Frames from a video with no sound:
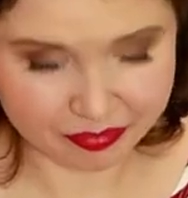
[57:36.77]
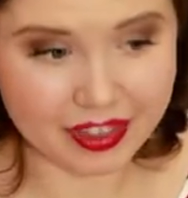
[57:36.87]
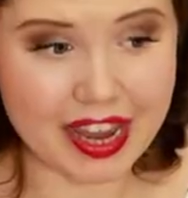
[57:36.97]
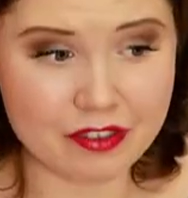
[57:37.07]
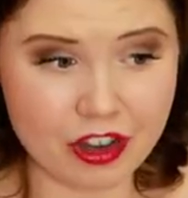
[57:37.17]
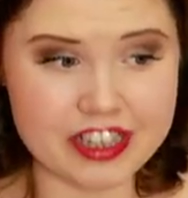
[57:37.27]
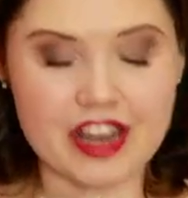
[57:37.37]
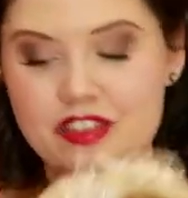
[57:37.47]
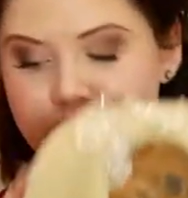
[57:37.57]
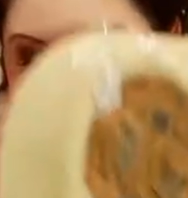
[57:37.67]
if I turn
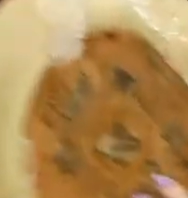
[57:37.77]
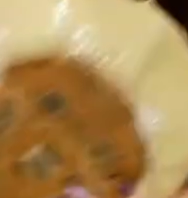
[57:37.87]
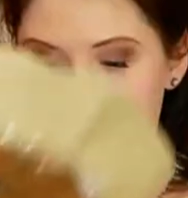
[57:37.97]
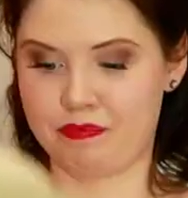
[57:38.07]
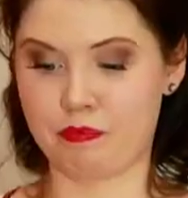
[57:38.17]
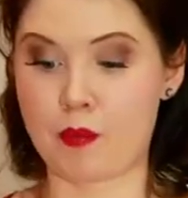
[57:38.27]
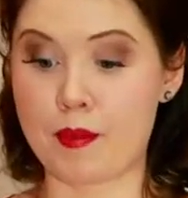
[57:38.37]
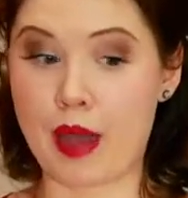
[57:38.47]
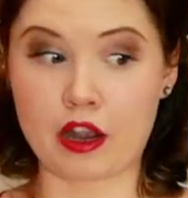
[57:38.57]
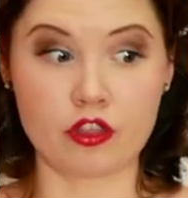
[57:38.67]
this over, pop it
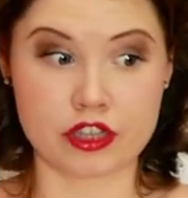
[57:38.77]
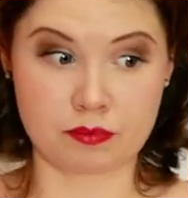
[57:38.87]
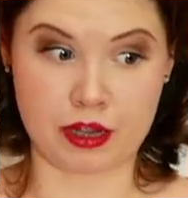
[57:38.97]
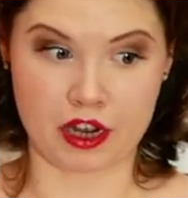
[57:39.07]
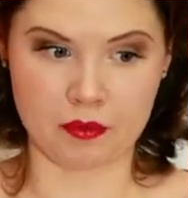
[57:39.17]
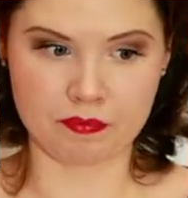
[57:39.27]
back on the spinner.